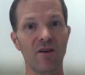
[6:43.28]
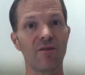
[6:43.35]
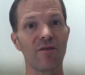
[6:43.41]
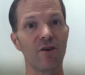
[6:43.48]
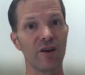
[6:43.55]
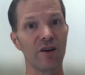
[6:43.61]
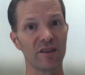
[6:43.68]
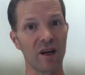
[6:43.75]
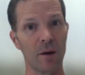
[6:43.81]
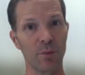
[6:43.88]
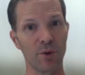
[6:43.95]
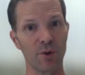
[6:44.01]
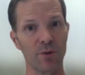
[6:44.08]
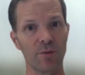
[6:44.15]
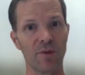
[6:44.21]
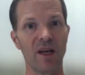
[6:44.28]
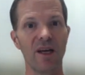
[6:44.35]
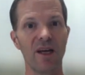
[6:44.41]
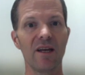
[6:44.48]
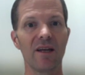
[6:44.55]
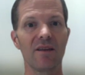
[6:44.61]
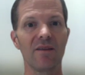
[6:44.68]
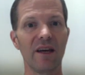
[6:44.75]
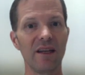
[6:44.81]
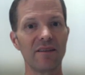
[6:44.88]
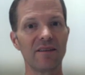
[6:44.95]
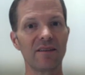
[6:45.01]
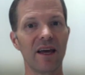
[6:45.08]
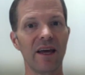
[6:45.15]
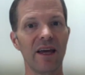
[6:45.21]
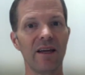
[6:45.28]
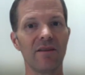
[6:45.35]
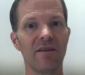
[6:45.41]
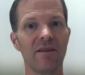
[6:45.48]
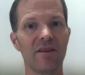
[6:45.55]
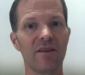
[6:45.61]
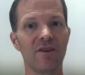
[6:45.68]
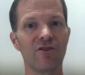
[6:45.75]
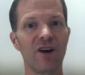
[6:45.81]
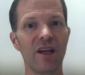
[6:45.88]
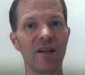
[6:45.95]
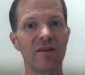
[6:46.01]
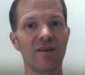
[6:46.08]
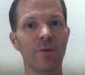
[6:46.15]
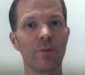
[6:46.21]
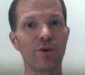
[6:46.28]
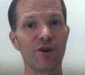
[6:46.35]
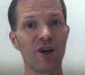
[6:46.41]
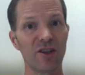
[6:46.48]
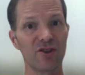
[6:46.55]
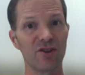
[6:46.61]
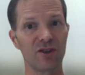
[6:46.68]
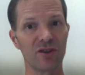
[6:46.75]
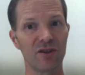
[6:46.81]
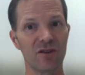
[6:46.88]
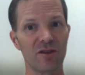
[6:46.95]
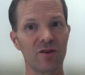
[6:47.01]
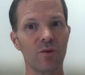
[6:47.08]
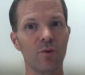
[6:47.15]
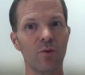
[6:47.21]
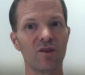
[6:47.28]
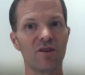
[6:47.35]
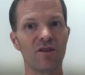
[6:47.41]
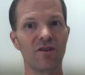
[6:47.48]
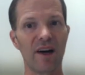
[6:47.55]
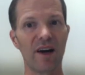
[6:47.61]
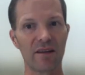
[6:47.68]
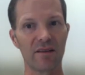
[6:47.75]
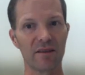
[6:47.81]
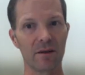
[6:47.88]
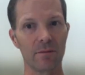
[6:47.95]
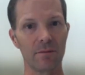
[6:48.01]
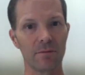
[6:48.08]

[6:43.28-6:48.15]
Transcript: For example, they say that the Great Depression was a factor.